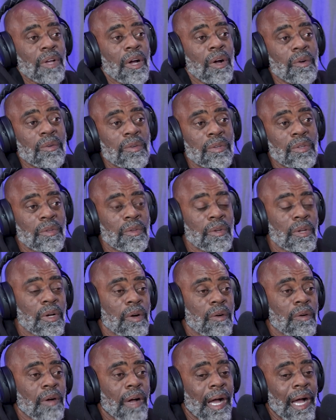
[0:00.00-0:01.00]
know.
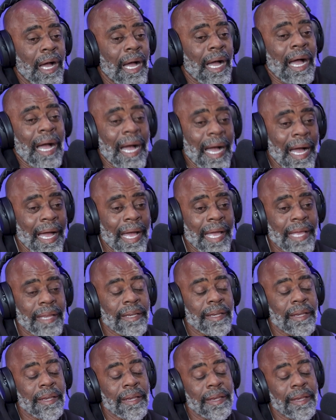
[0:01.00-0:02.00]
I
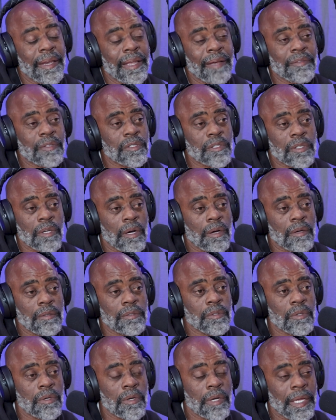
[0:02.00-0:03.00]
never thought,
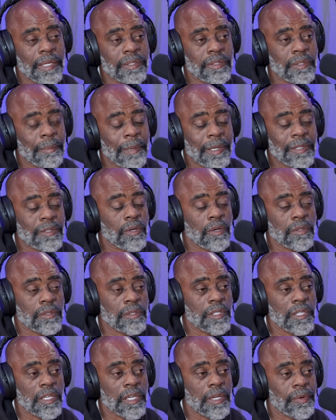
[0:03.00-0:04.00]
last time I talked
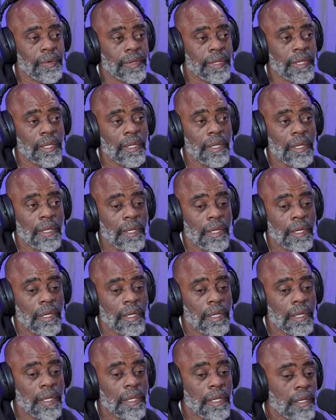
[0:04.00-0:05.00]
to Gary,
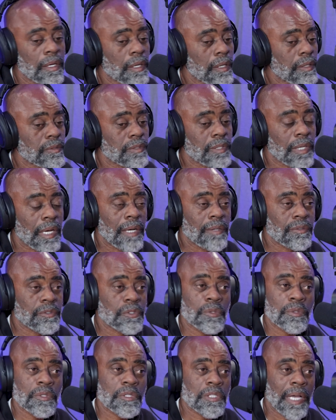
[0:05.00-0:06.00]
he didn't sound
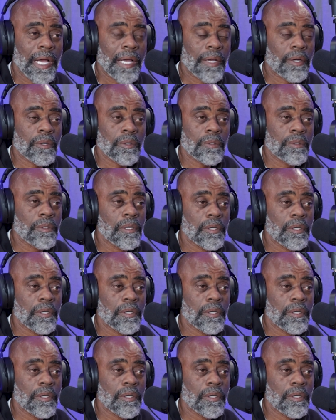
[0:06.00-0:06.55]
suicidal.